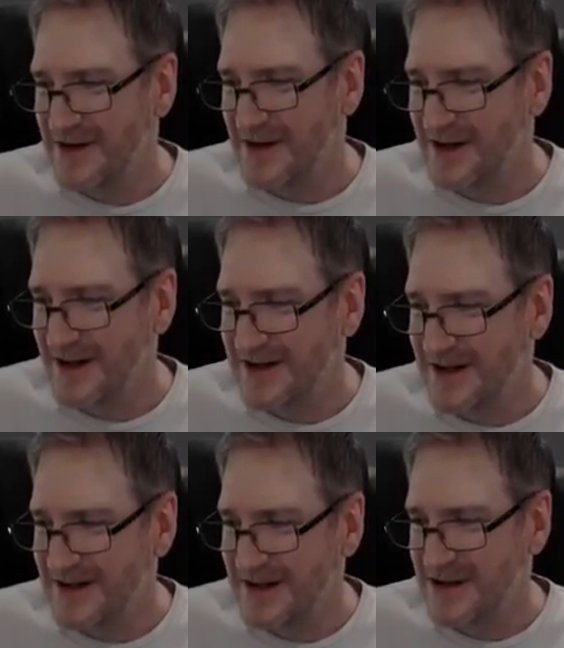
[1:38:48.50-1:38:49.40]
Android
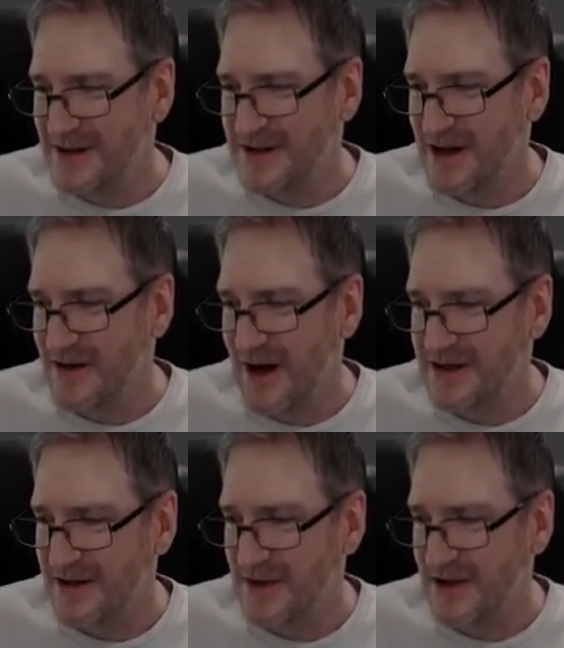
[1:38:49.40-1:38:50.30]
Lust says to Tuatara, I
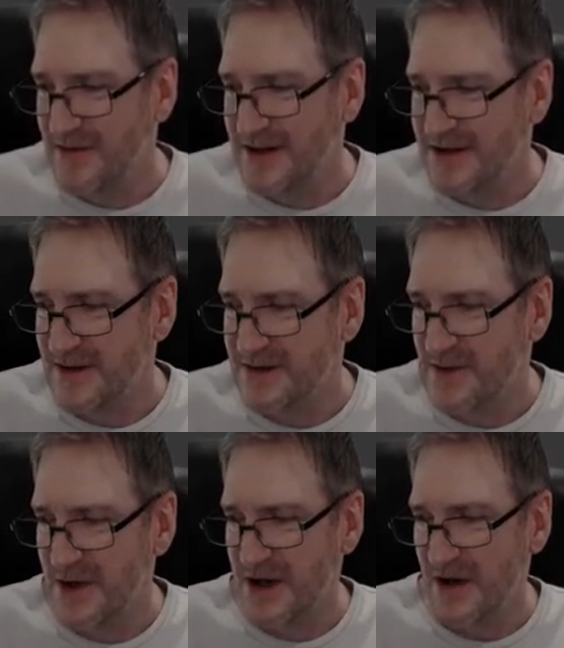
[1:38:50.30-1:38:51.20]
actually believe I saw his
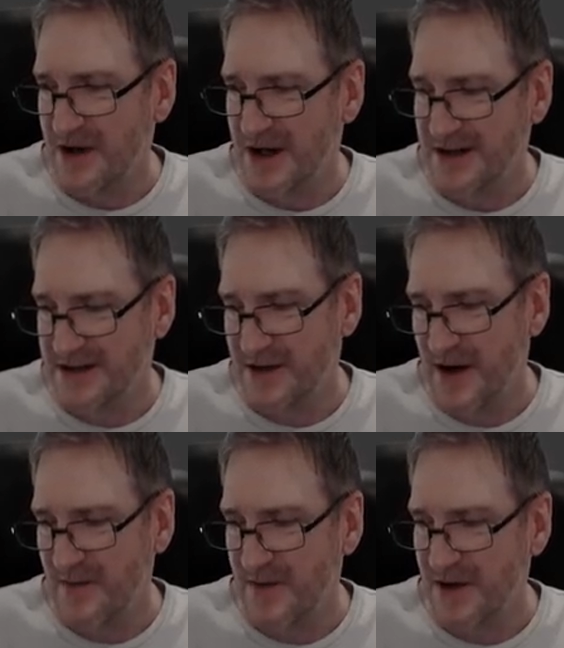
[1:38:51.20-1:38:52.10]
work on
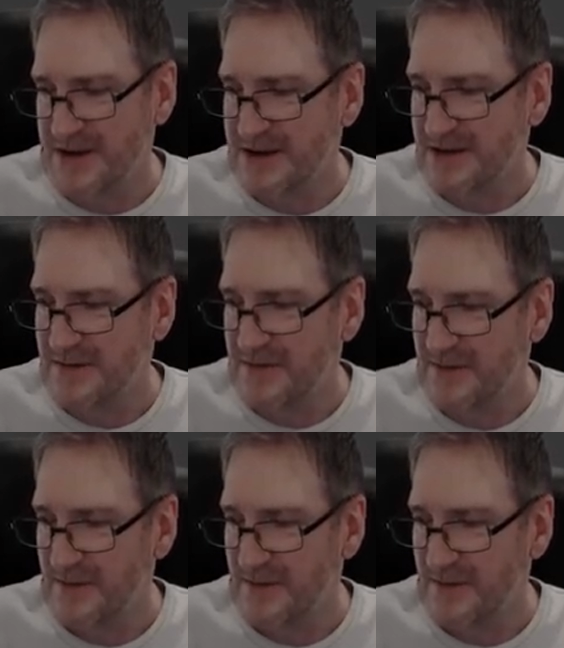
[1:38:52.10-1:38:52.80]
Instagram first.